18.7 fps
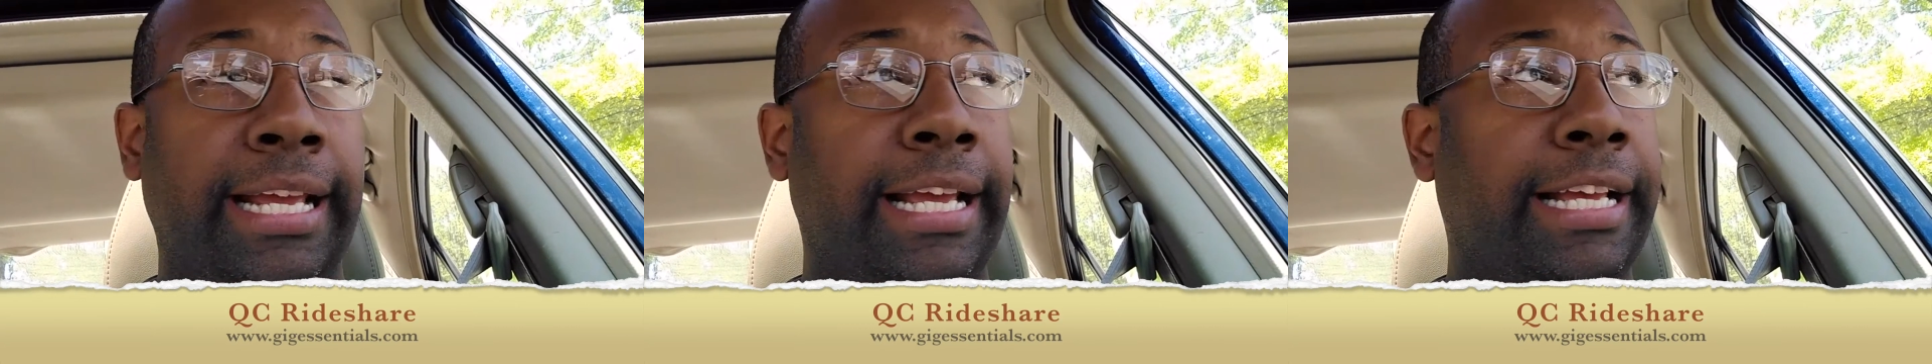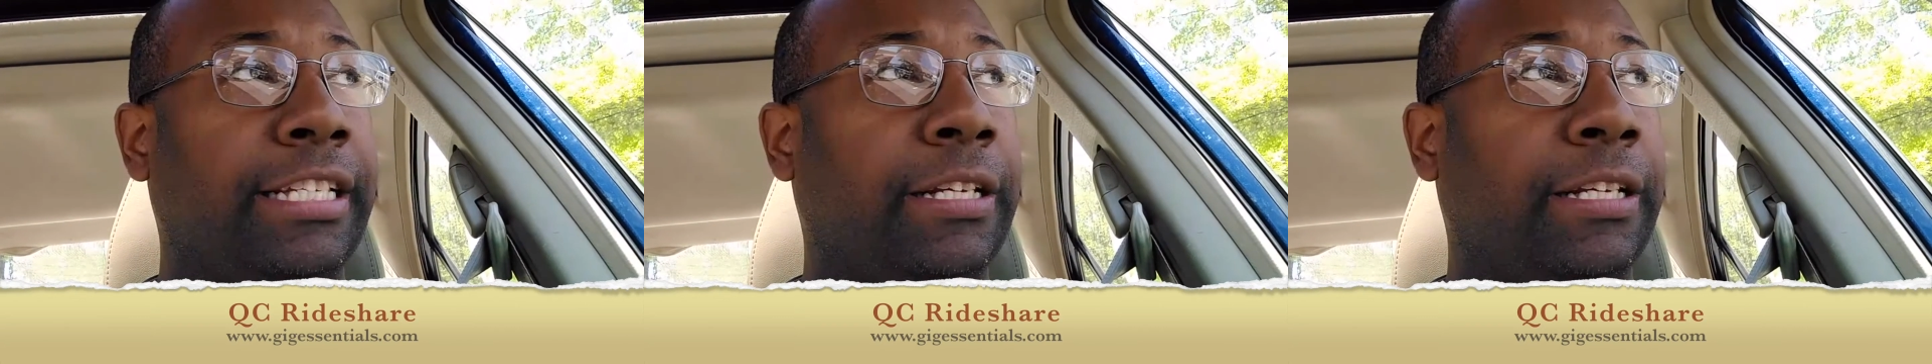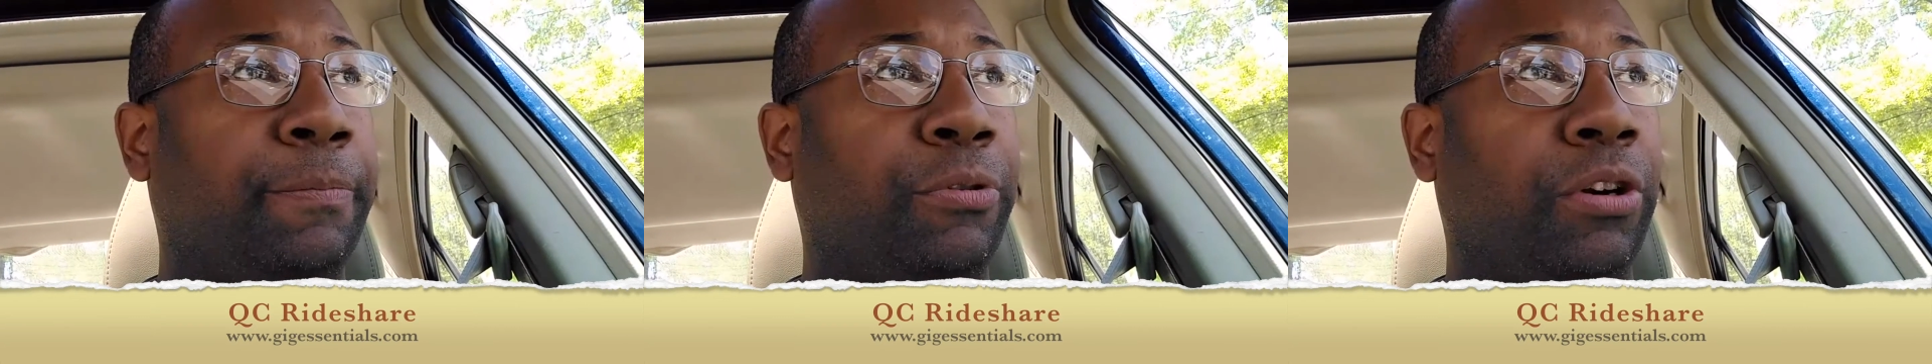
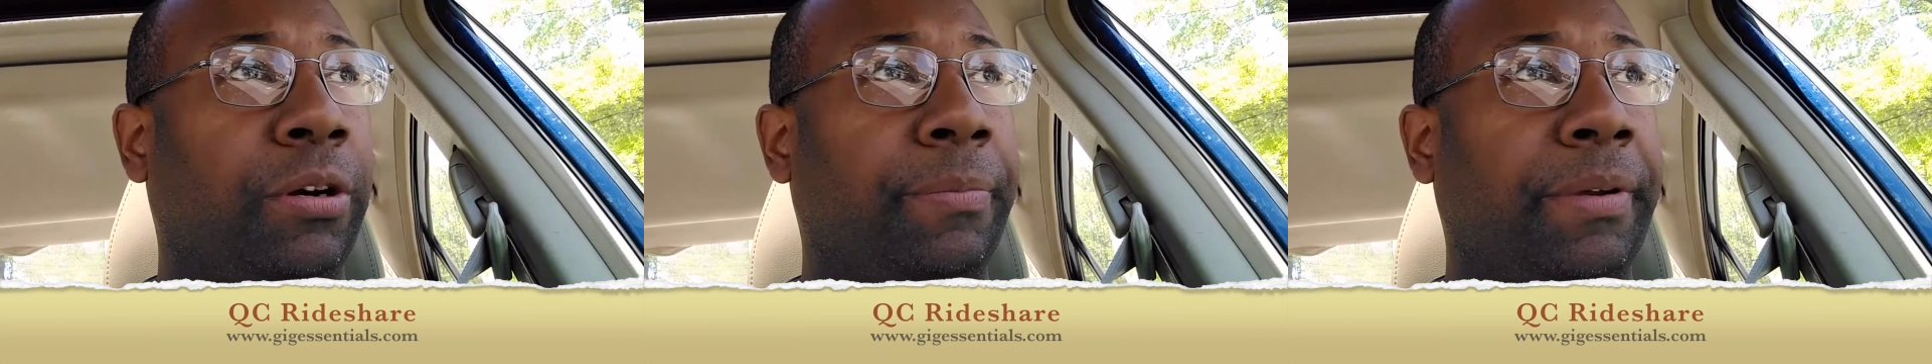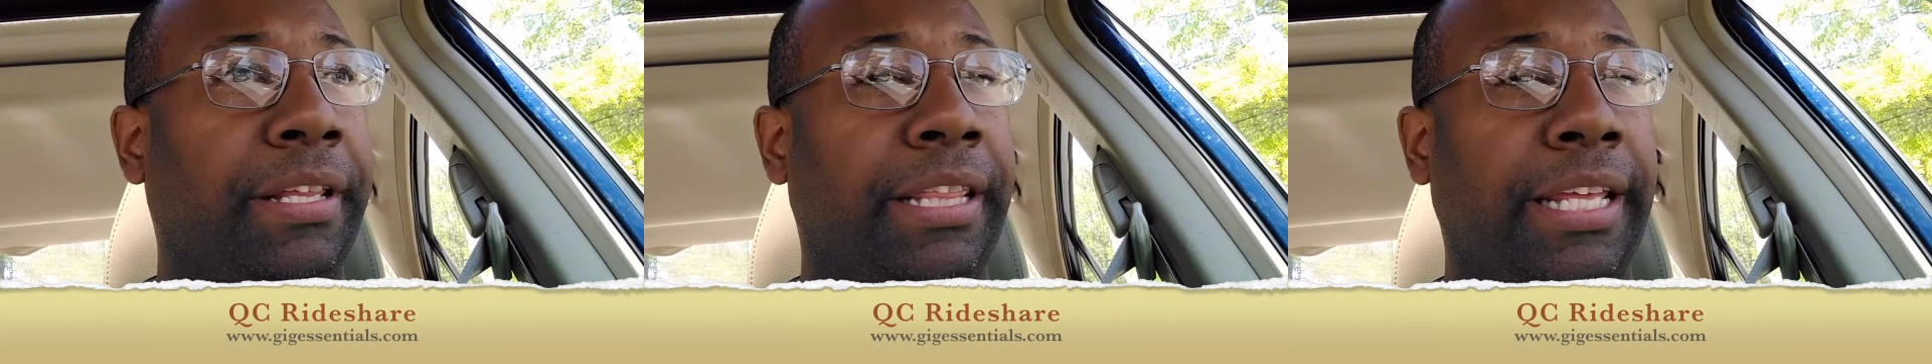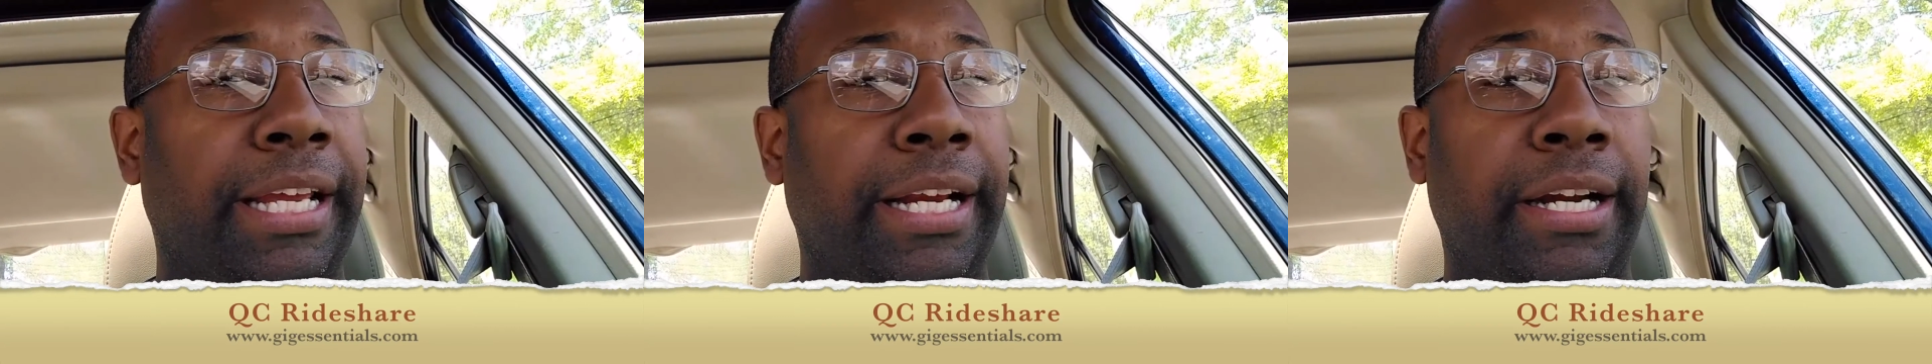and support
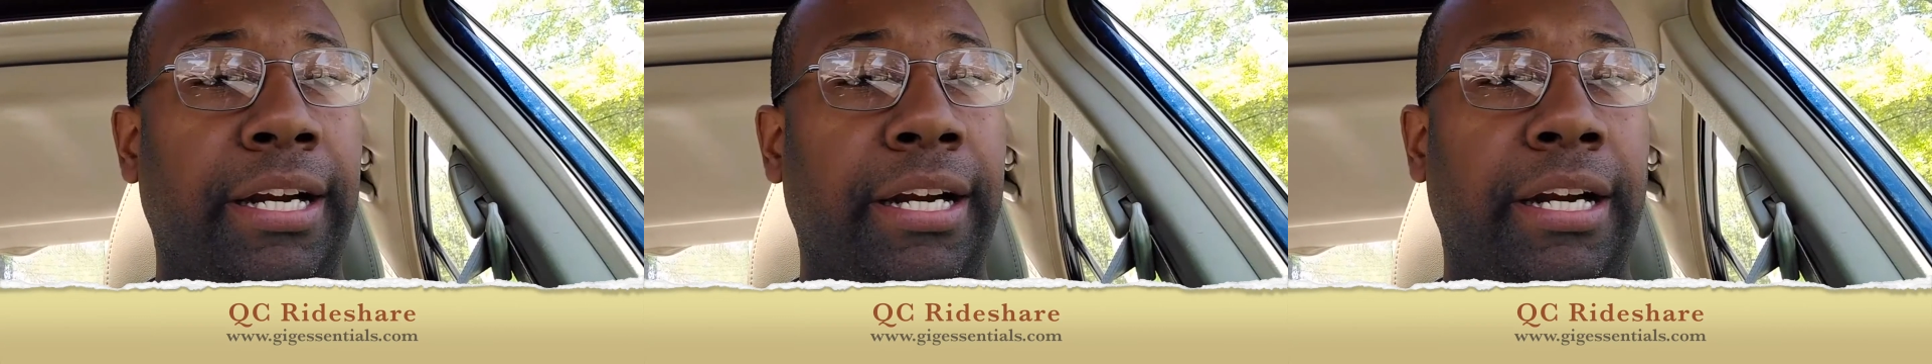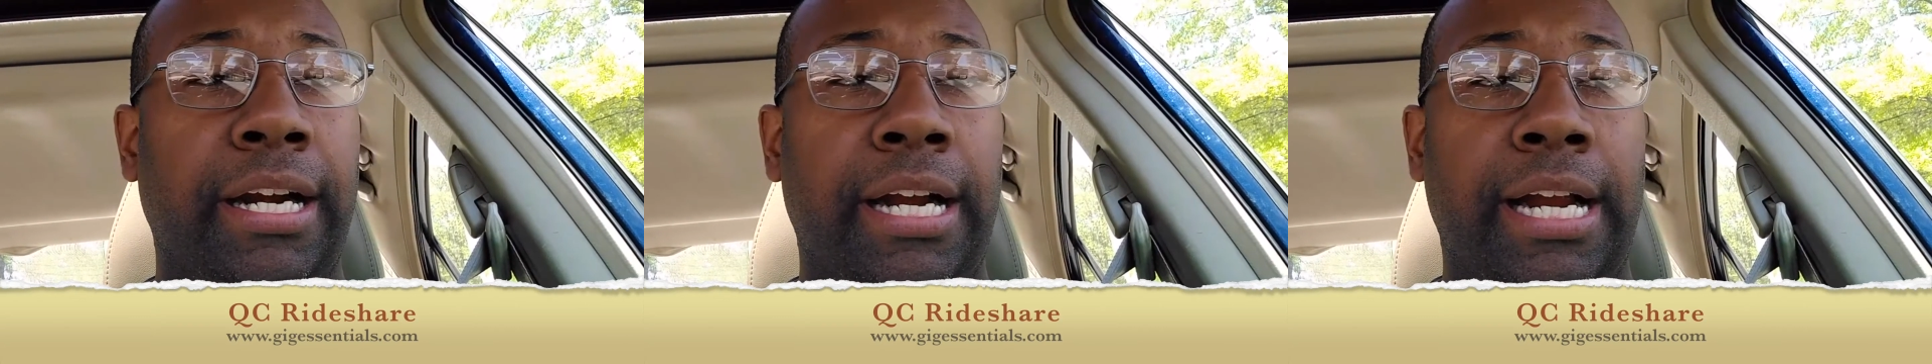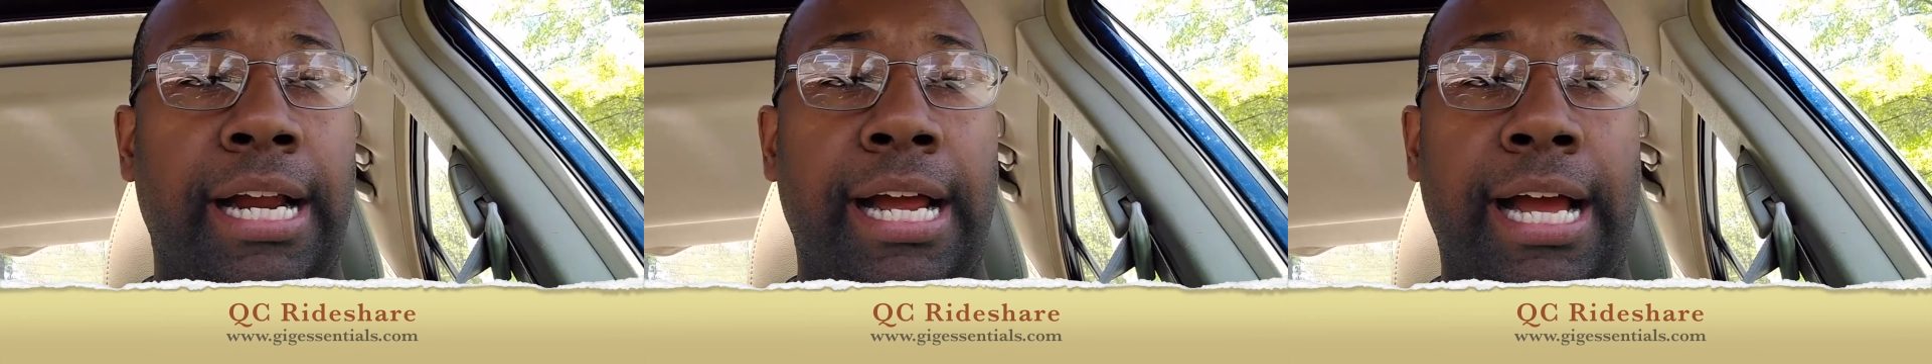me there.